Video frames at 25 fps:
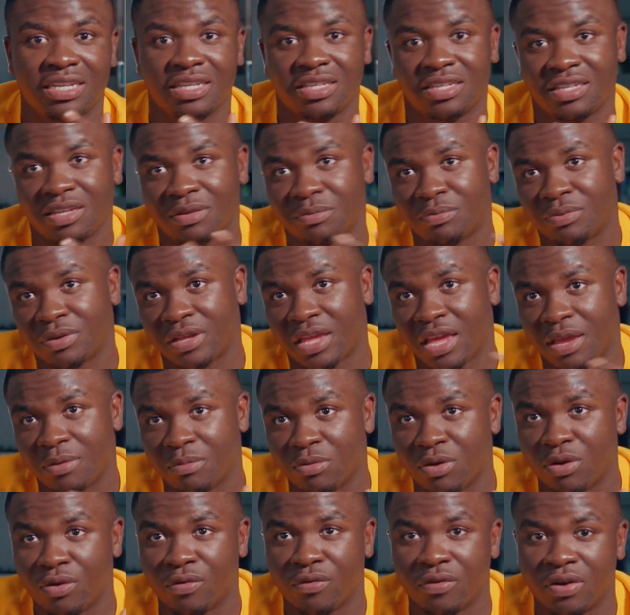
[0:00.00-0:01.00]
Temple came
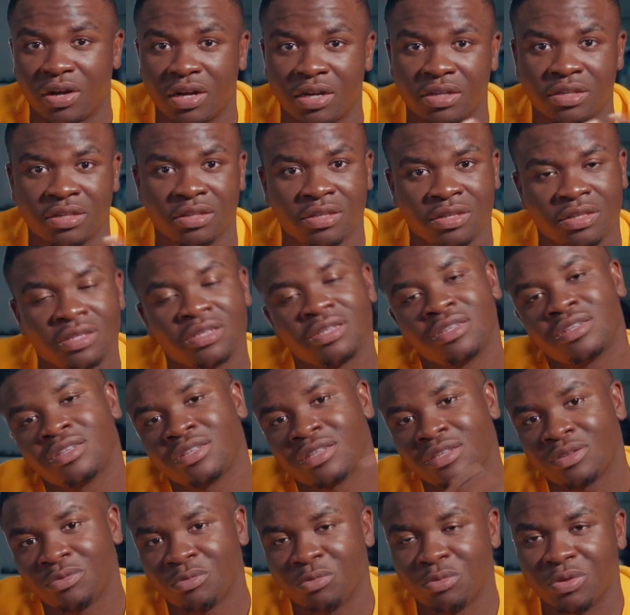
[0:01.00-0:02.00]
over
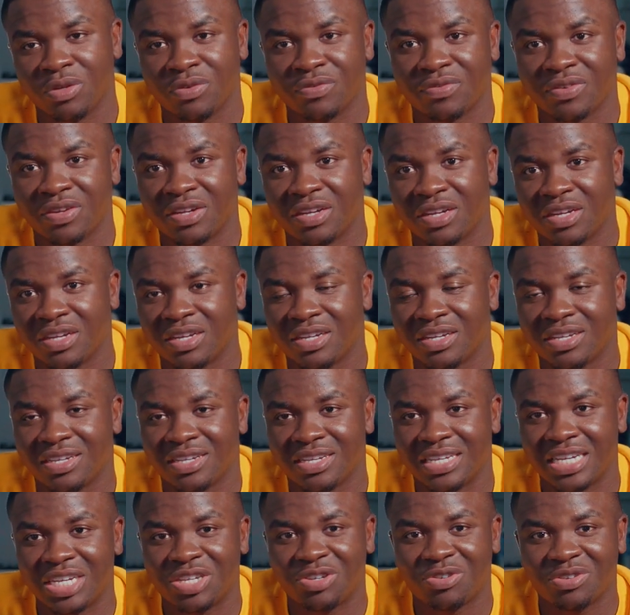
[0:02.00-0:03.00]
with
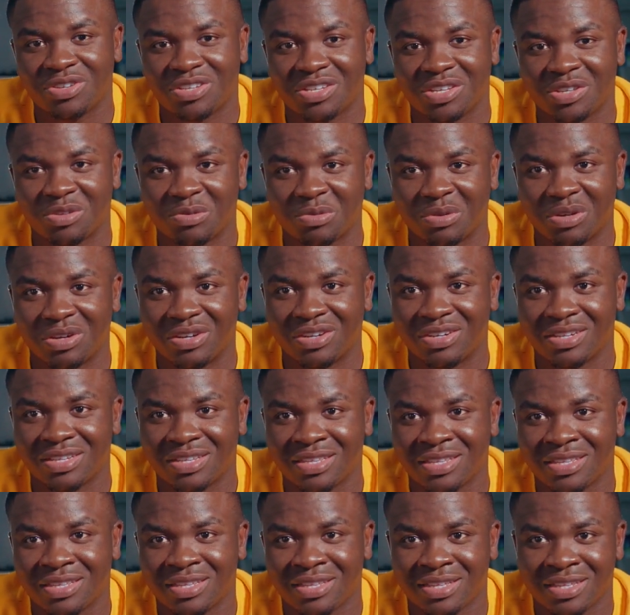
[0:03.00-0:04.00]
Idris as well.
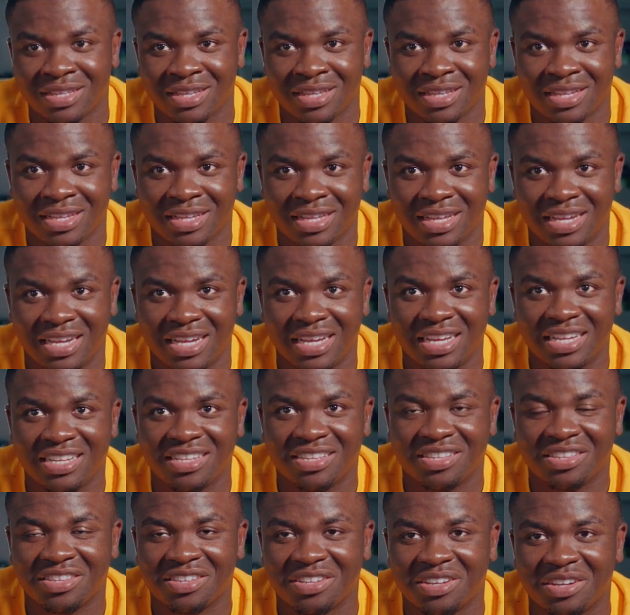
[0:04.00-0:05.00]

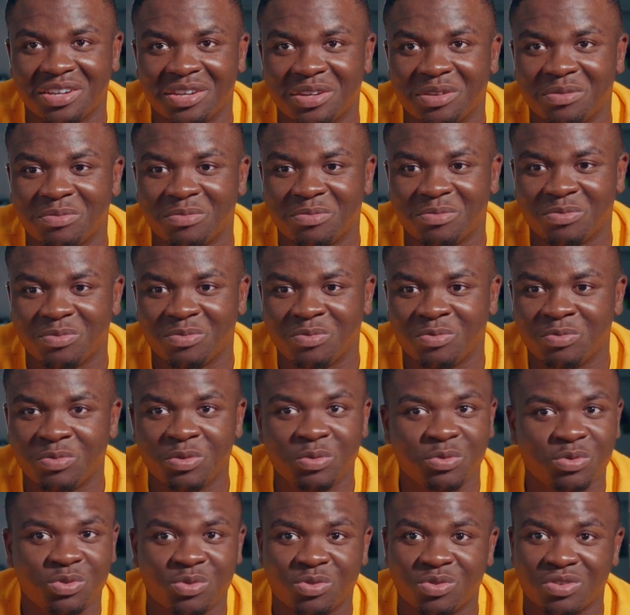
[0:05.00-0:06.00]
And we
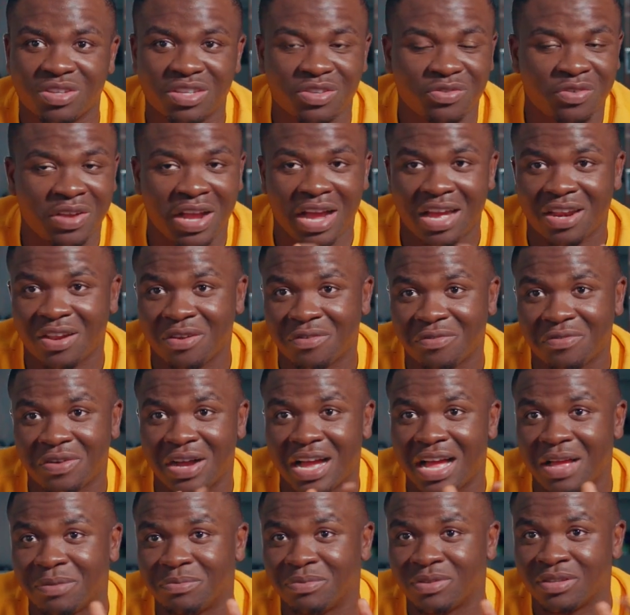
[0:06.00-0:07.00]
was all just kind of
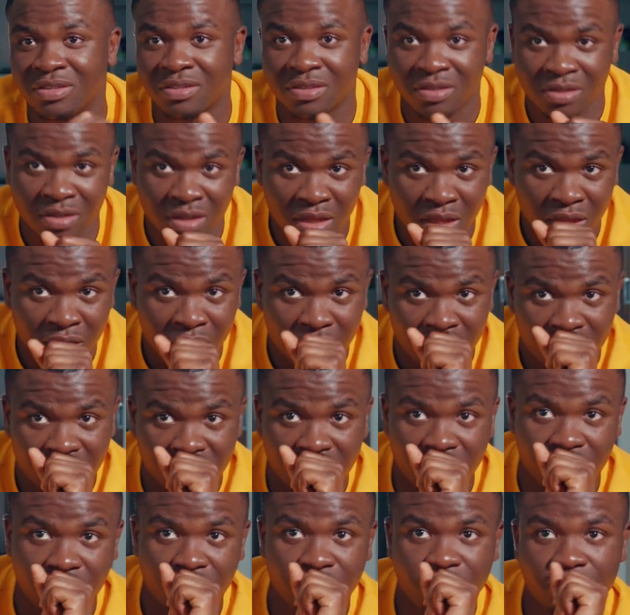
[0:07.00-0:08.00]
vibing.
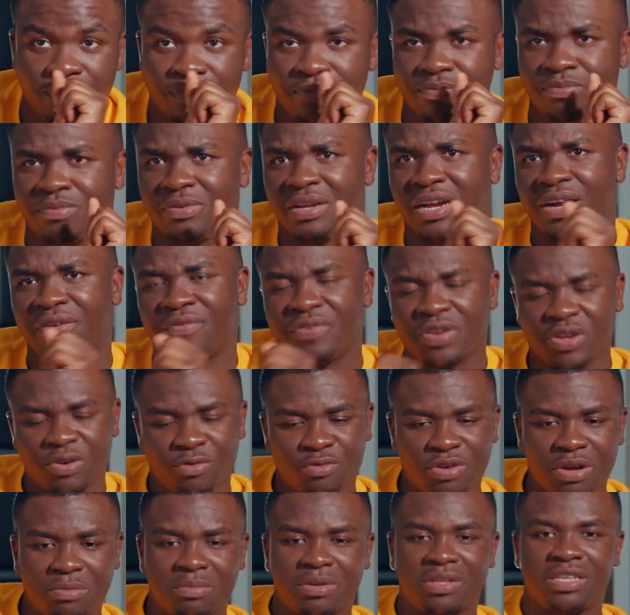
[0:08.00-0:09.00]
I think
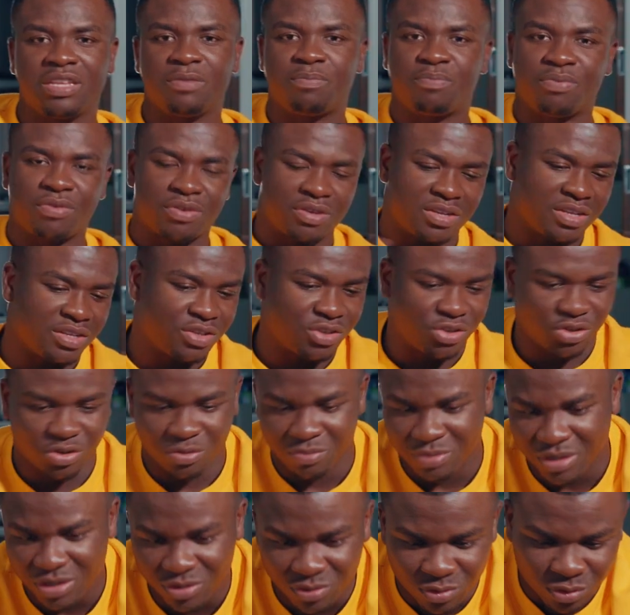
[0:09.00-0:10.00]
Remedy put the
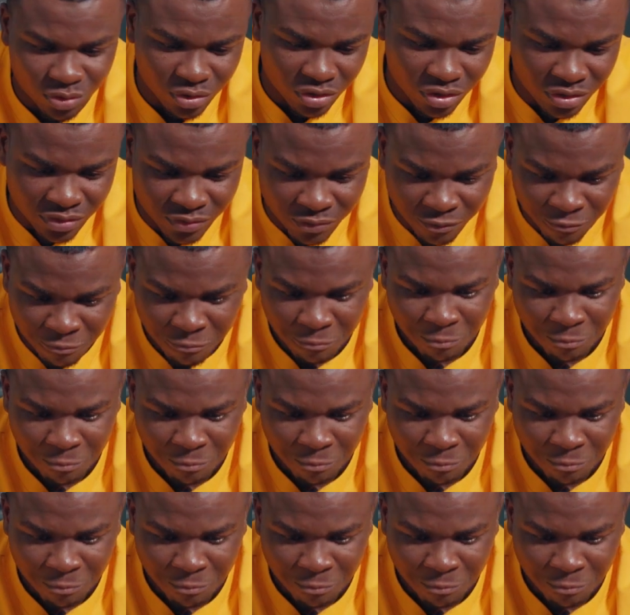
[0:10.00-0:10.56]
instrumental on,